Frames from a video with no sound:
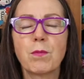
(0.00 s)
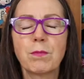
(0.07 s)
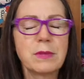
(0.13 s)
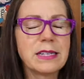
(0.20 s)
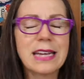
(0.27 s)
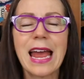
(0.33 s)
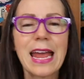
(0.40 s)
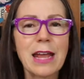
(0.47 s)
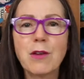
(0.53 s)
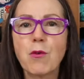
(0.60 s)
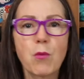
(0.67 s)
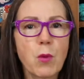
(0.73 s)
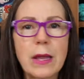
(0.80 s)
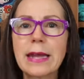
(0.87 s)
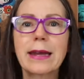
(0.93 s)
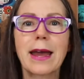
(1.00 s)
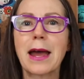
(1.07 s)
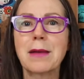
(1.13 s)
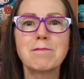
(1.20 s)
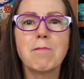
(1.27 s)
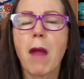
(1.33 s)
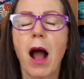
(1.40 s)
day, week,
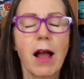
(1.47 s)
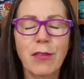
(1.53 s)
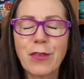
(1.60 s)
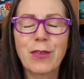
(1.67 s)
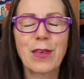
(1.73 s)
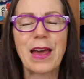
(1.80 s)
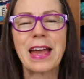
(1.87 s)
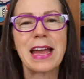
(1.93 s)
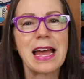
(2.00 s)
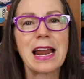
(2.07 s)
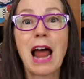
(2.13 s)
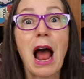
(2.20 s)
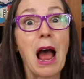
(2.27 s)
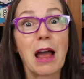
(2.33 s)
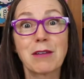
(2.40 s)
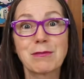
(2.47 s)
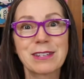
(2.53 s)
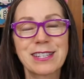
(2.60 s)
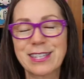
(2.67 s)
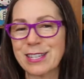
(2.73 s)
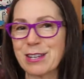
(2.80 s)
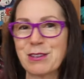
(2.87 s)
and month, and I will
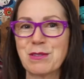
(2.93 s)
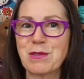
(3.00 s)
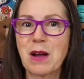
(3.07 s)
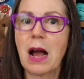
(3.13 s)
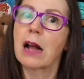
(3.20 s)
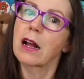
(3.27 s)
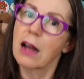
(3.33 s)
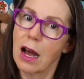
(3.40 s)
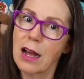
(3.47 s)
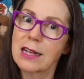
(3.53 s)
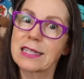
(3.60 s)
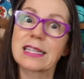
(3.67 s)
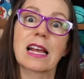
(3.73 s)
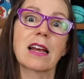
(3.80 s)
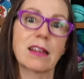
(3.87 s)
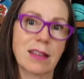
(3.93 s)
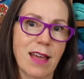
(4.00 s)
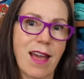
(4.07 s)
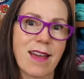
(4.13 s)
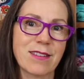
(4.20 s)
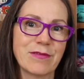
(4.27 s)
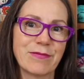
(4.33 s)
see you guys
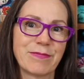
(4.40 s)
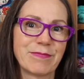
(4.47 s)
again.